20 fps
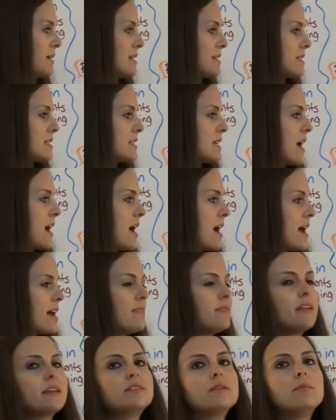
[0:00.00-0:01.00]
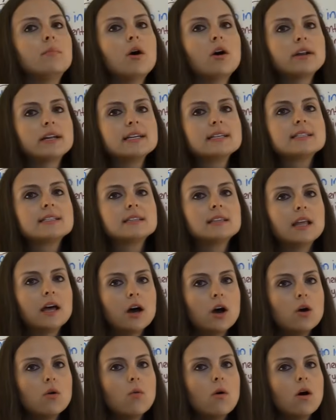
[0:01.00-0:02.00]
be a sign that the body is
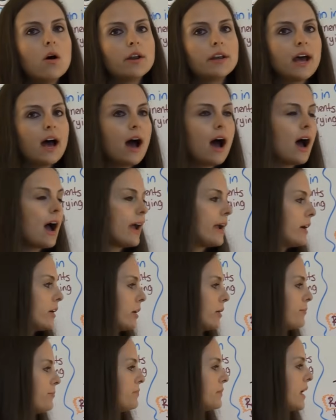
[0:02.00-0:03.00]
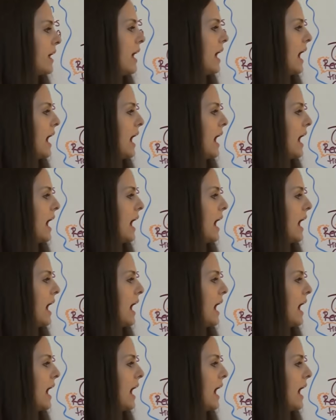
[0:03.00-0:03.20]
low on iron.